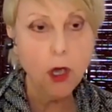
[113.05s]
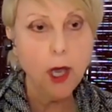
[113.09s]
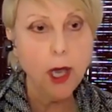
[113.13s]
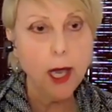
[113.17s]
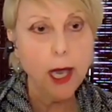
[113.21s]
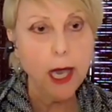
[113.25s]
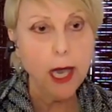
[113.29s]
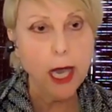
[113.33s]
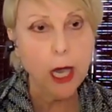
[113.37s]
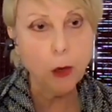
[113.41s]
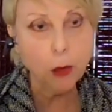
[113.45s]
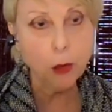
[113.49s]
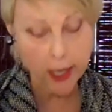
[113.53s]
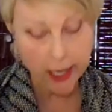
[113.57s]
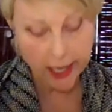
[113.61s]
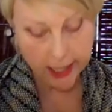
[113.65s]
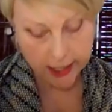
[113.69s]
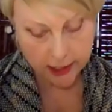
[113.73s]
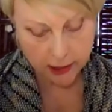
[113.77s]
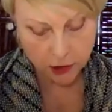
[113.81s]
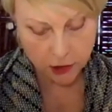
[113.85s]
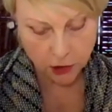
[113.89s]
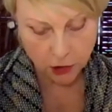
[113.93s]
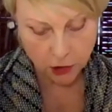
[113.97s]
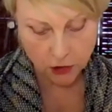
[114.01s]
Our
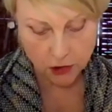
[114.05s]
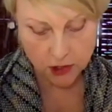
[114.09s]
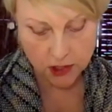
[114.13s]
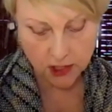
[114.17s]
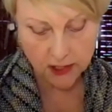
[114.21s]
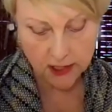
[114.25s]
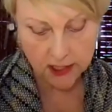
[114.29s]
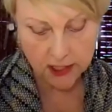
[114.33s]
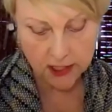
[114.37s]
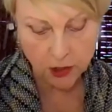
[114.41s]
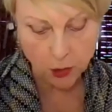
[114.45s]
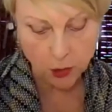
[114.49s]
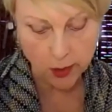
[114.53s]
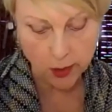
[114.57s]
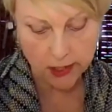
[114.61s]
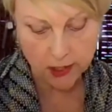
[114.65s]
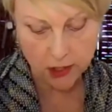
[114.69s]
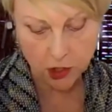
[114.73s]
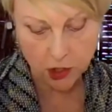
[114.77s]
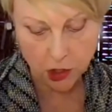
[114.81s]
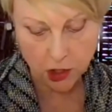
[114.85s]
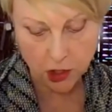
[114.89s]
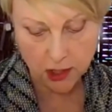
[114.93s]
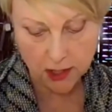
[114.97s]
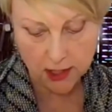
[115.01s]
answers to these
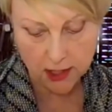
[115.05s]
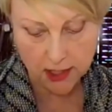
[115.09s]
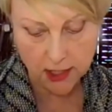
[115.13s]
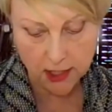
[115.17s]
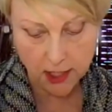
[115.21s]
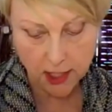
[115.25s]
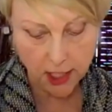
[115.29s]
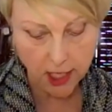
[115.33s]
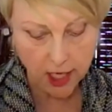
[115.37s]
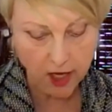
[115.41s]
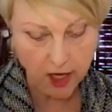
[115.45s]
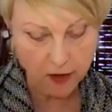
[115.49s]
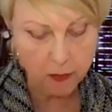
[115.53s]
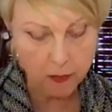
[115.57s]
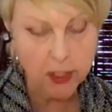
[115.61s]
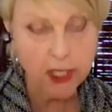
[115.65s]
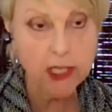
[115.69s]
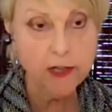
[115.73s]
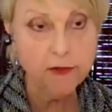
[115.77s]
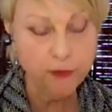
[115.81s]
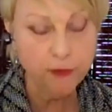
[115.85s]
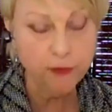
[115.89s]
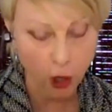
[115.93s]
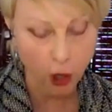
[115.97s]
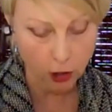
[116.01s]
questions have been
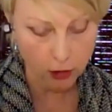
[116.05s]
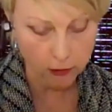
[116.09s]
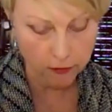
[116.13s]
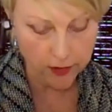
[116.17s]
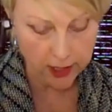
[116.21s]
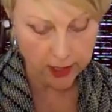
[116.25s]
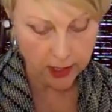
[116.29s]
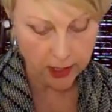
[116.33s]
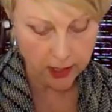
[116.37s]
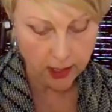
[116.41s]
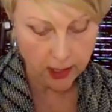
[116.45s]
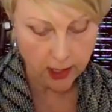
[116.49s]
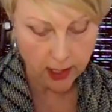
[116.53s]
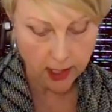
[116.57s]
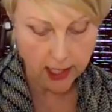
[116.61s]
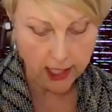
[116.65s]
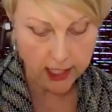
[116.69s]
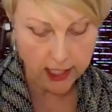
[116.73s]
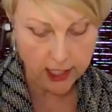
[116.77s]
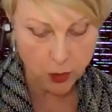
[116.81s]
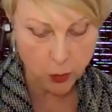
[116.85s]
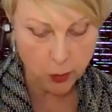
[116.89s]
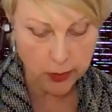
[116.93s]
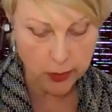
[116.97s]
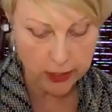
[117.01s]
evolving
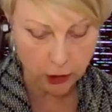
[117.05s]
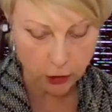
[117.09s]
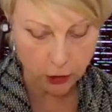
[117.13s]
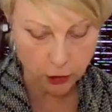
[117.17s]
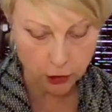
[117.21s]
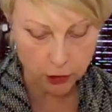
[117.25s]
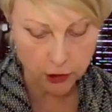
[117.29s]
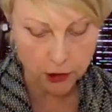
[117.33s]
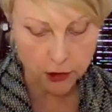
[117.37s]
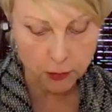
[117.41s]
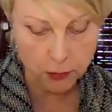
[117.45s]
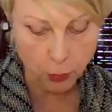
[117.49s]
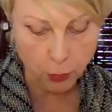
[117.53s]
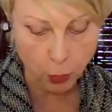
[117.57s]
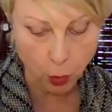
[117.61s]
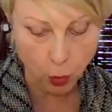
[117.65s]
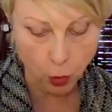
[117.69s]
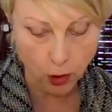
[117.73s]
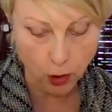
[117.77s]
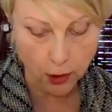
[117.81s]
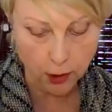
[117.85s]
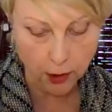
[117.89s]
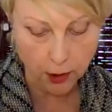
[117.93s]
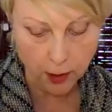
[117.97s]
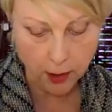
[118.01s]
as we learned
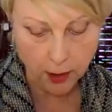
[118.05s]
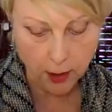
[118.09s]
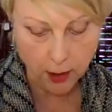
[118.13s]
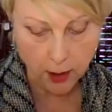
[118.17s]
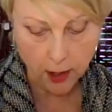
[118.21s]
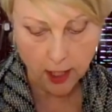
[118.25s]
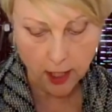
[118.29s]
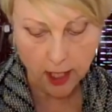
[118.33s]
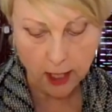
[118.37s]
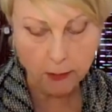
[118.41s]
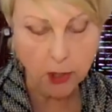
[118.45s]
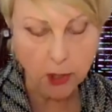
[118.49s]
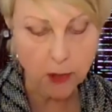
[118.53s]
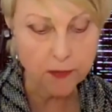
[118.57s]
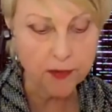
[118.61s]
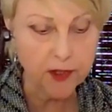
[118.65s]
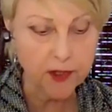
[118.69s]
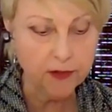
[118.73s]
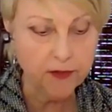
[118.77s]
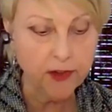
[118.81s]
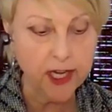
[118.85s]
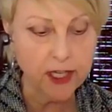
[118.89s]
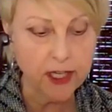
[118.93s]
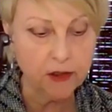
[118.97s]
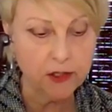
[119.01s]
more about the
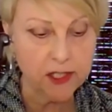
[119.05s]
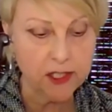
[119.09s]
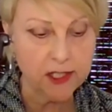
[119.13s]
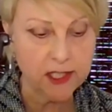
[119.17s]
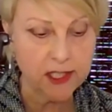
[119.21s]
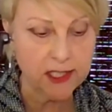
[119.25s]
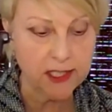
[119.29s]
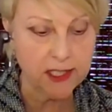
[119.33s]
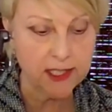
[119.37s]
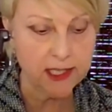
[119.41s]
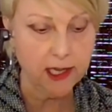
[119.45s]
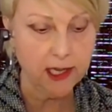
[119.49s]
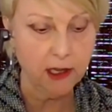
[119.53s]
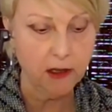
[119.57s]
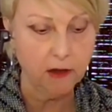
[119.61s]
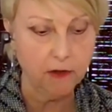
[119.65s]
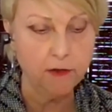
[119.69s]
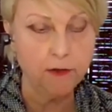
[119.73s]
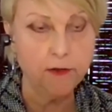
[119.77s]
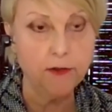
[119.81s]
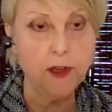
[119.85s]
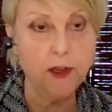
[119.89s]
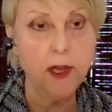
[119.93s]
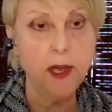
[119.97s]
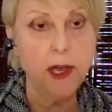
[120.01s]
virus
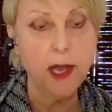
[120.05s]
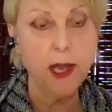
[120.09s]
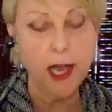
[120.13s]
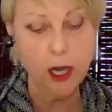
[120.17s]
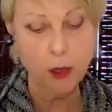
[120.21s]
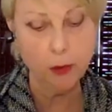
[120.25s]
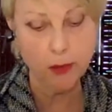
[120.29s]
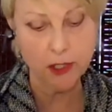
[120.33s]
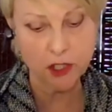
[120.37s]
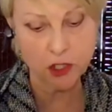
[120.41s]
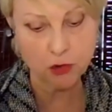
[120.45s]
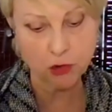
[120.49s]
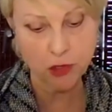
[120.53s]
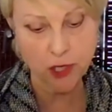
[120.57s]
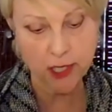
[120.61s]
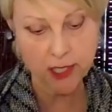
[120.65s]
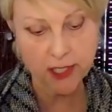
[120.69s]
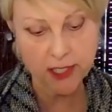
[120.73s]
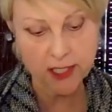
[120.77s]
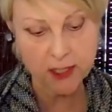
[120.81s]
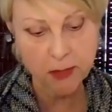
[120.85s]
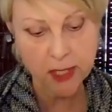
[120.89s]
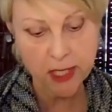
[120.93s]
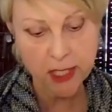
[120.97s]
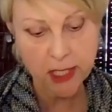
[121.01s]
itself, how it's
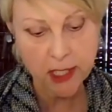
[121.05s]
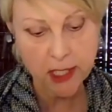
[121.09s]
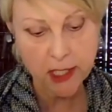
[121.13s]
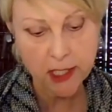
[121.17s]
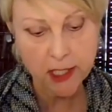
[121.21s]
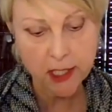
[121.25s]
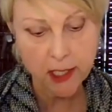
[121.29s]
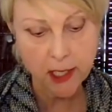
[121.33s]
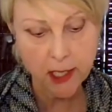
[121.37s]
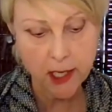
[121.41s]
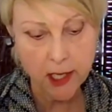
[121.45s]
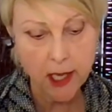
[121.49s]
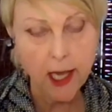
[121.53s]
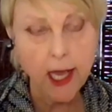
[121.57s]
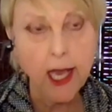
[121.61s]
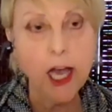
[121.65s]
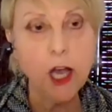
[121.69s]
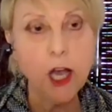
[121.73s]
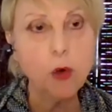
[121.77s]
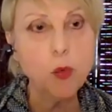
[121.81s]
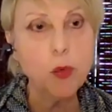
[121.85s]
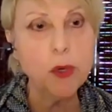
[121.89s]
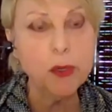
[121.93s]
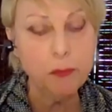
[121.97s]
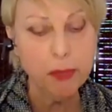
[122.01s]
transmitted, how
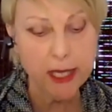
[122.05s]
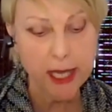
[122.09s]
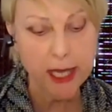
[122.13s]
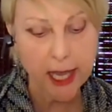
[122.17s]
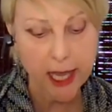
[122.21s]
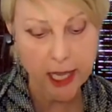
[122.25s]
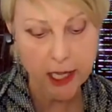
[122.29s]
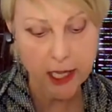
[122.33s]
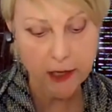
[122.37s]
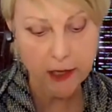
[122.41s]
we behave